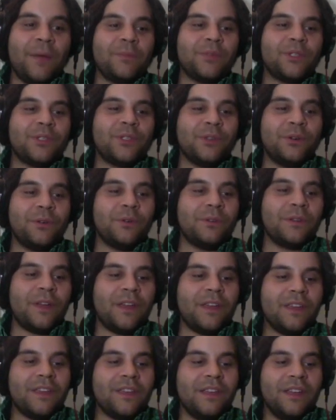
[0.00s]
I'm sure
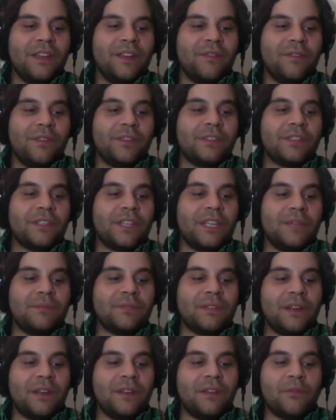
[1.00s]
like this
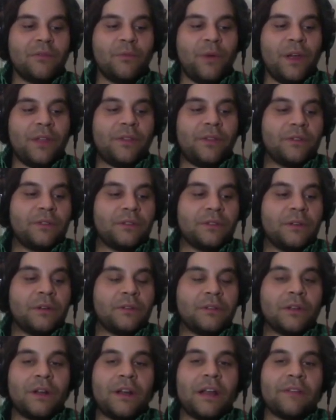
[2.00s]
keeps getting in the way. There's
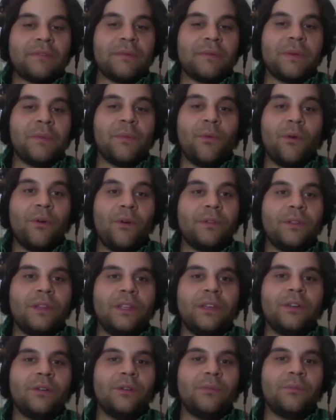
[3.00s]
there's going to have to be more
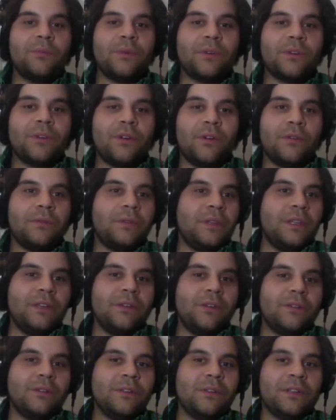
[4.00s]
legal
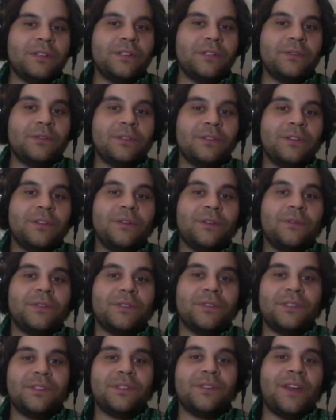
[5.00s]
legal issues, and you know
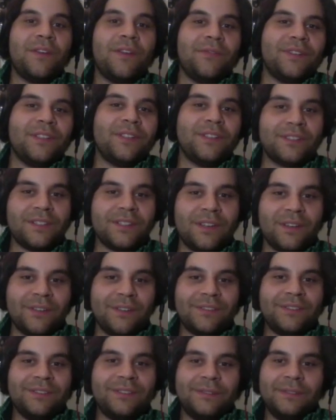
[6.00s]
this is your evidence
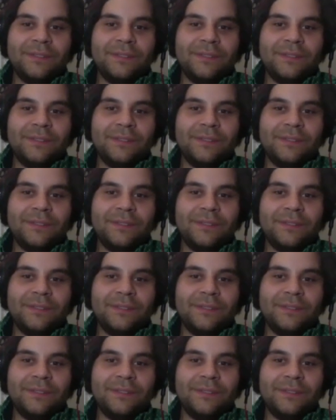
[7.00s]
now.